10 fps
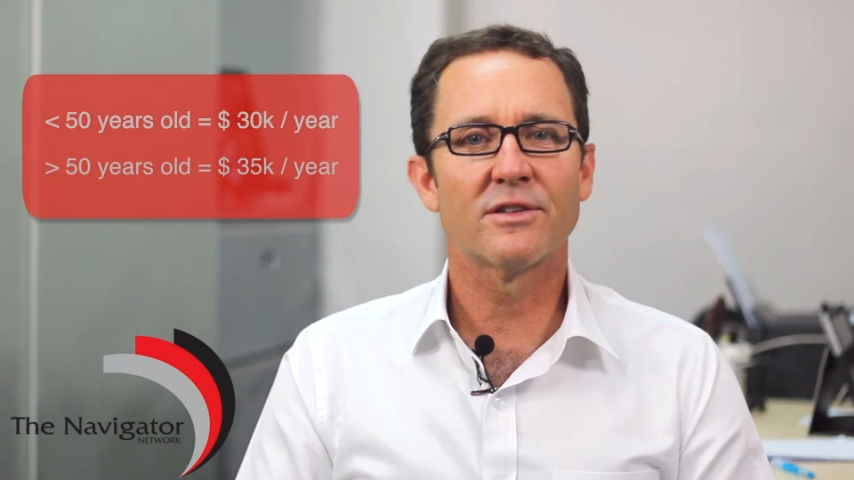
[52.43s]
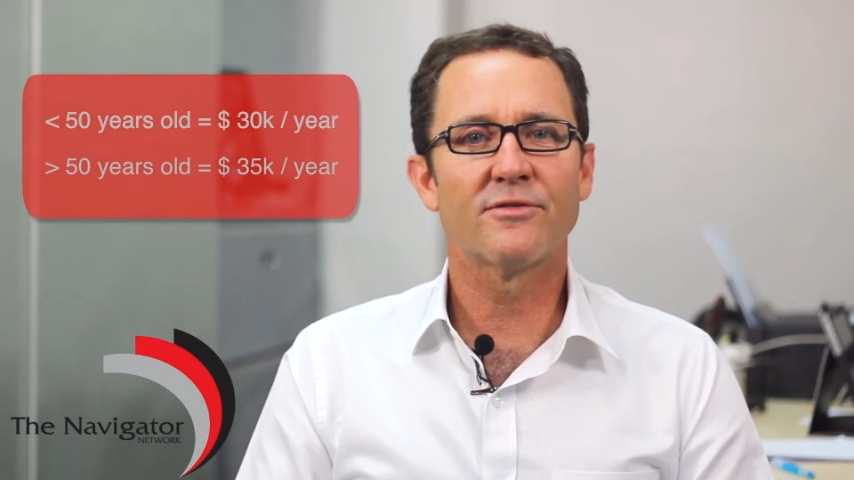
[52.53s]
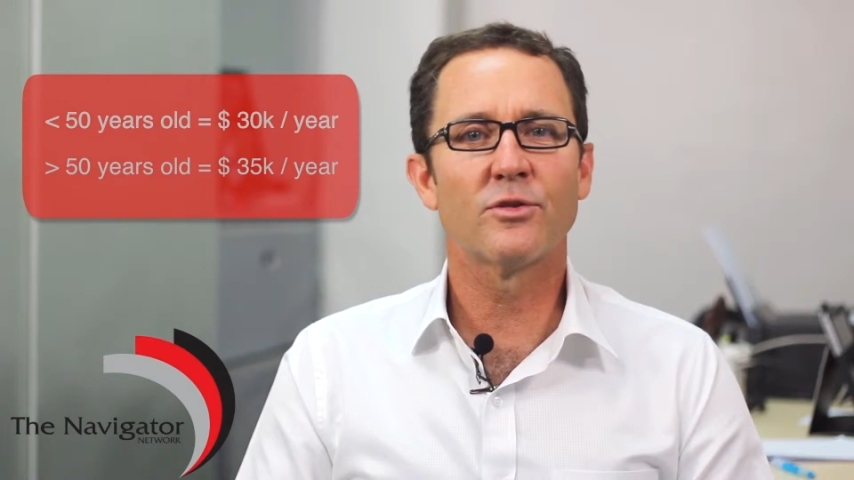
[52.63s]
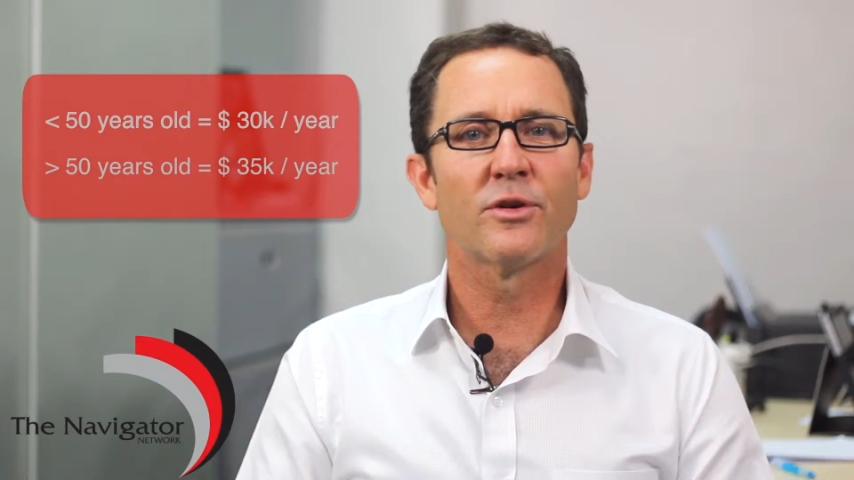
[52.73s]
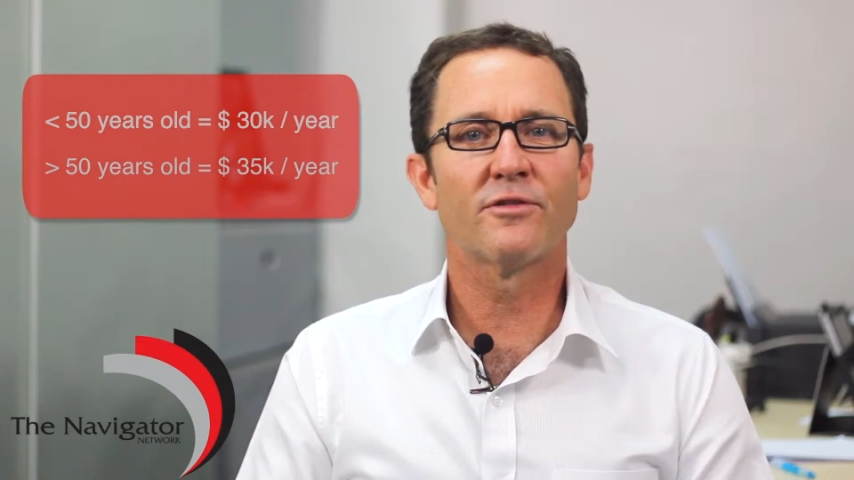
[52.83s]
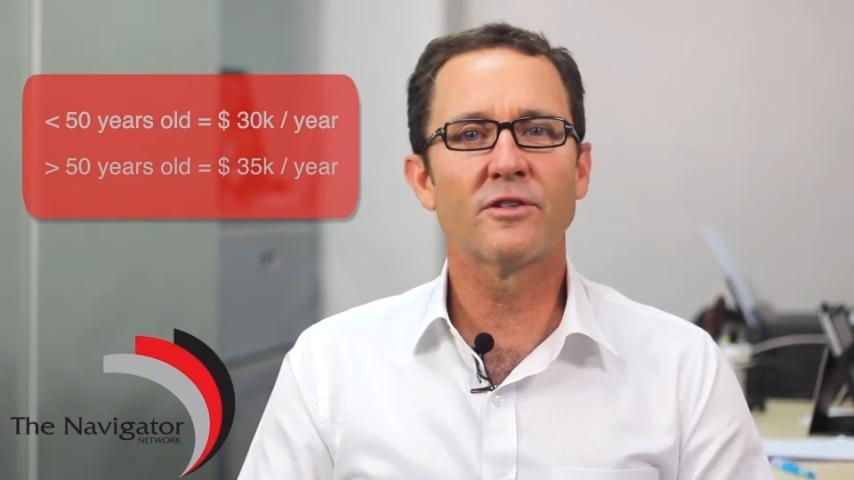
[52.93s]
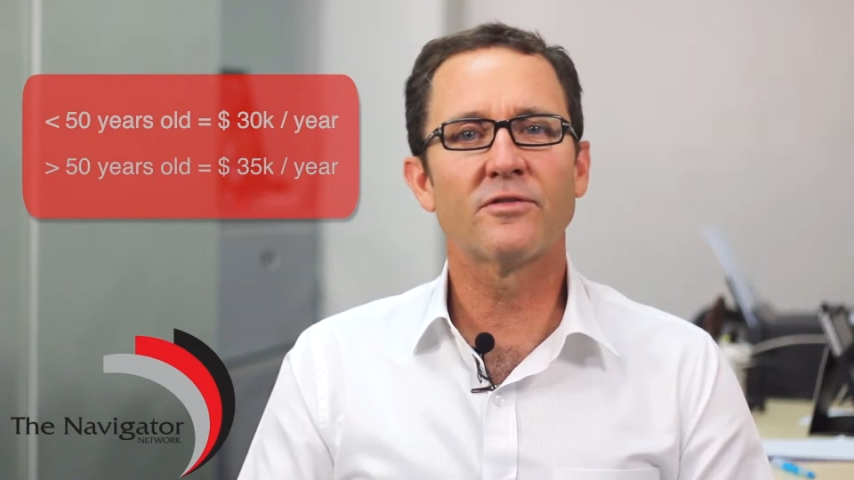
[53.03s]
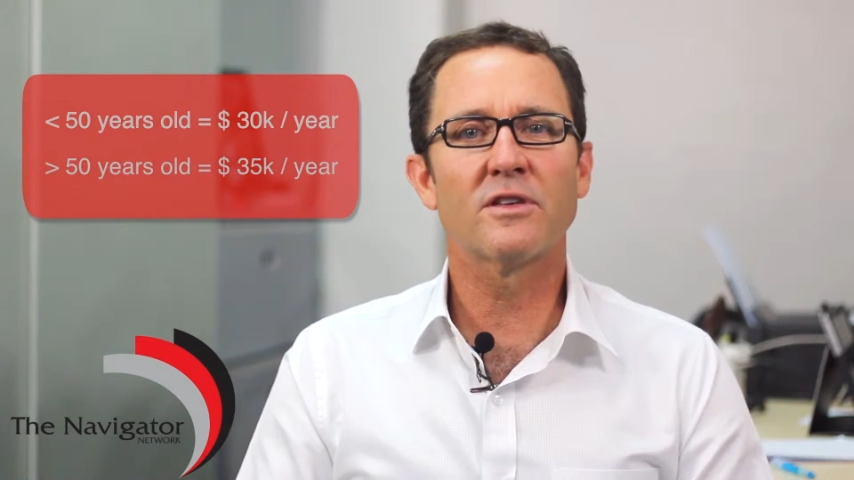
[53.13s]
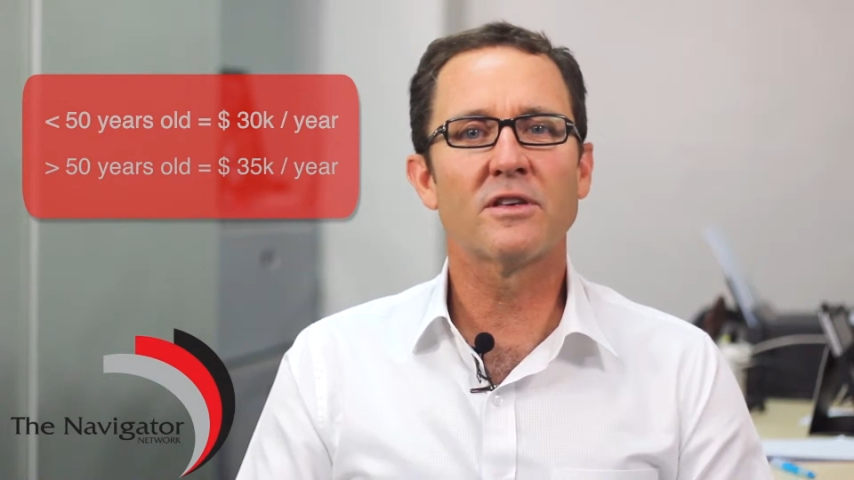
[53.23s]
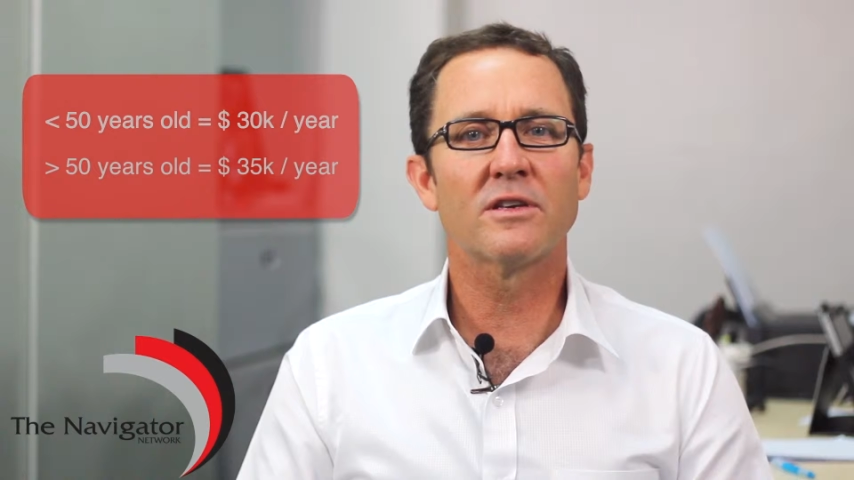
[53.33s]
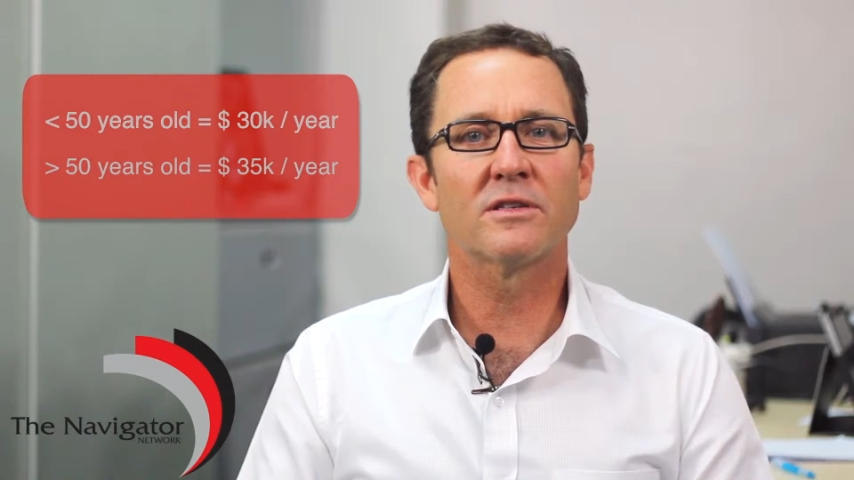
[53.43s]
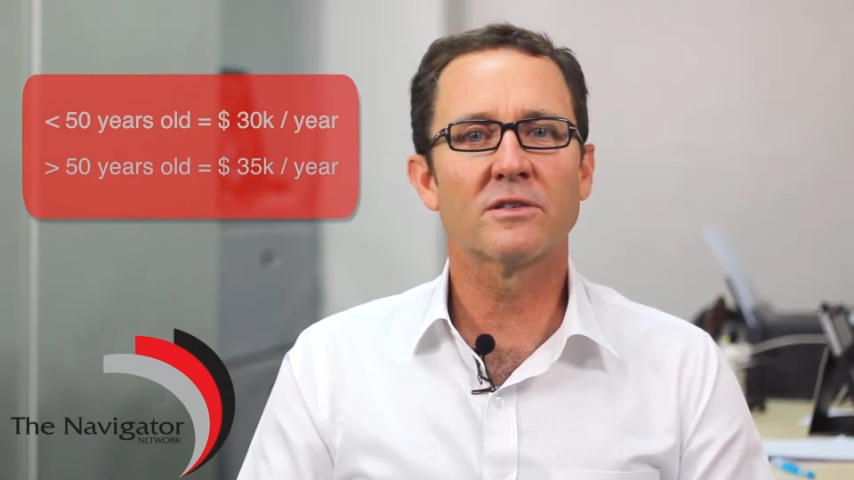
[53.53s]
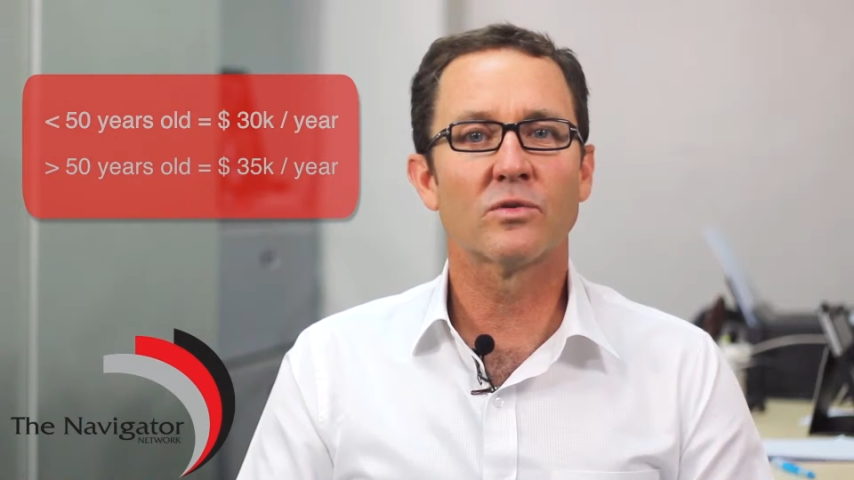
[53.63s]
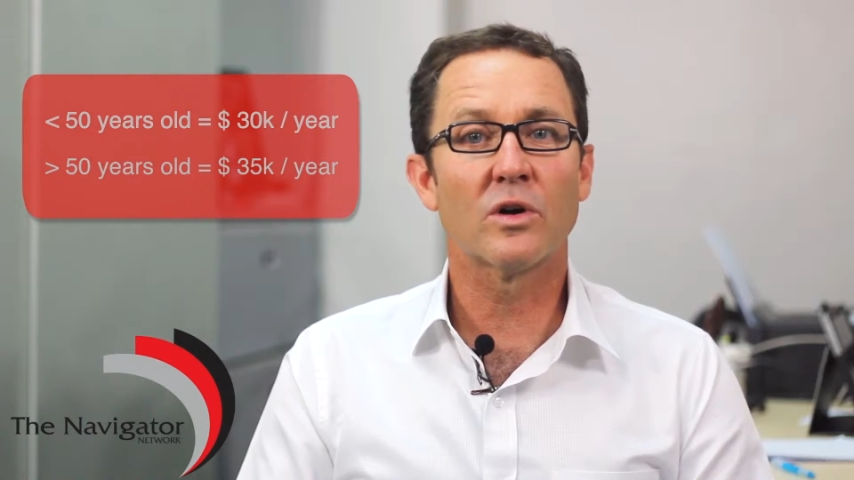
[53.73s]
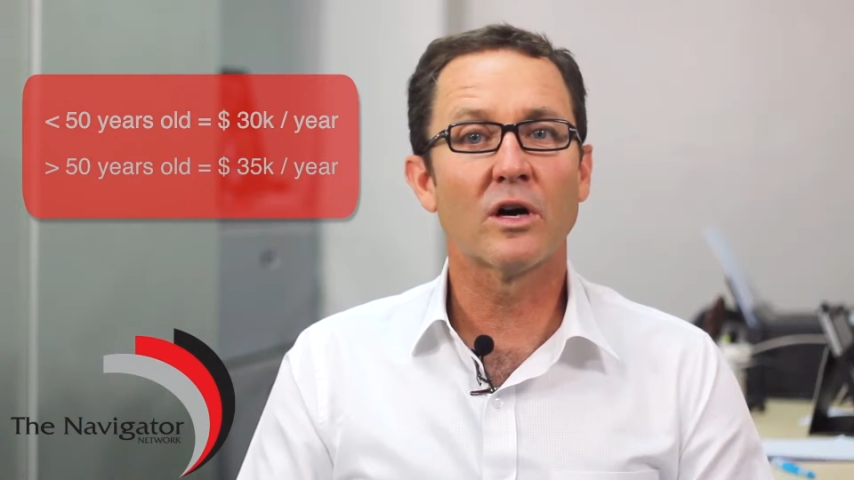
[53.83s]
and if you are 50
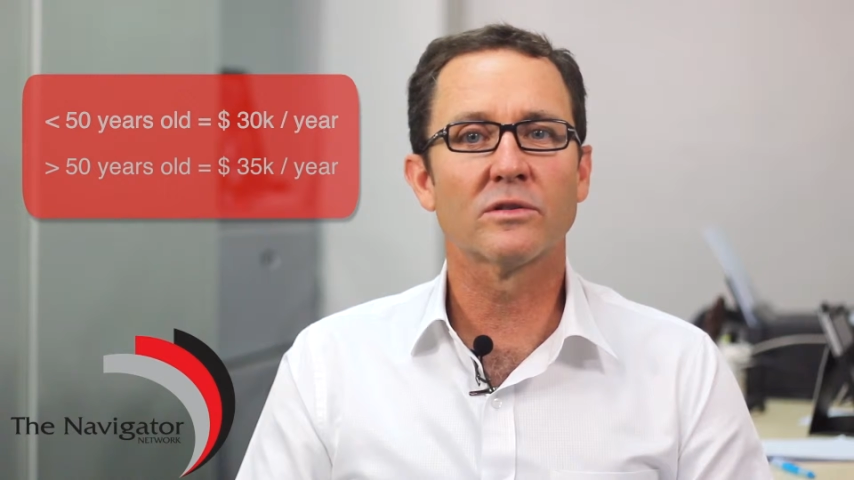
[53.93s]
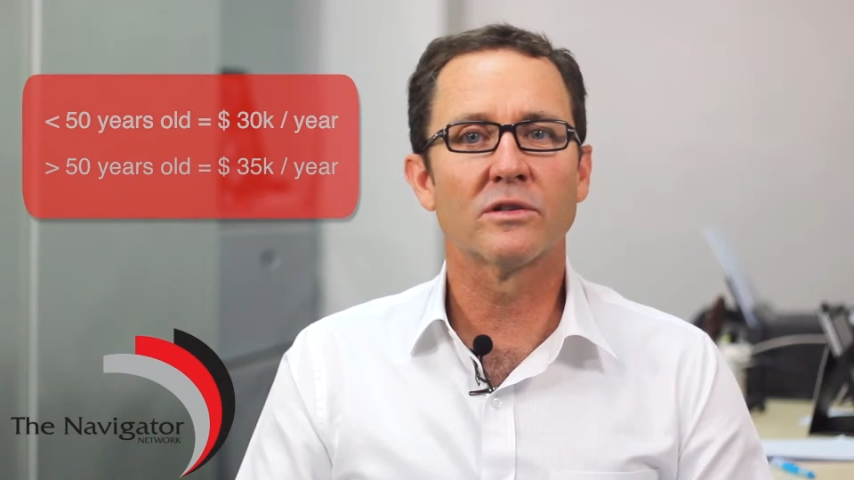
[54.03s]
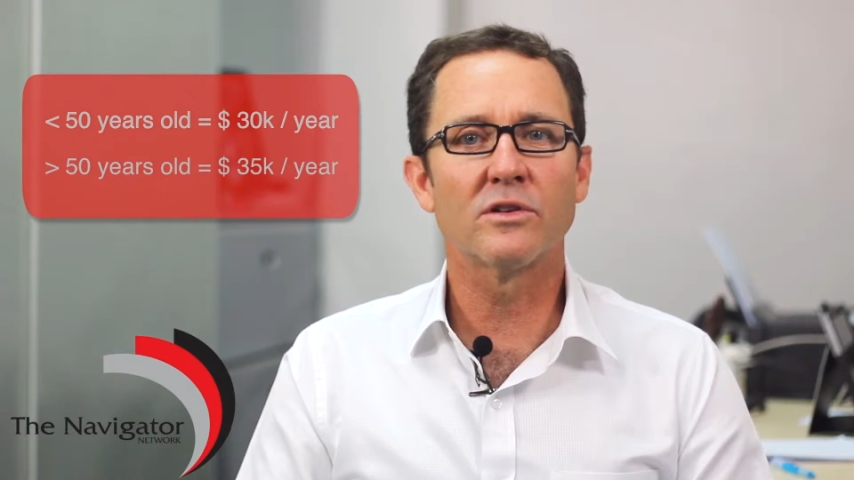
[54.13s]
years or older,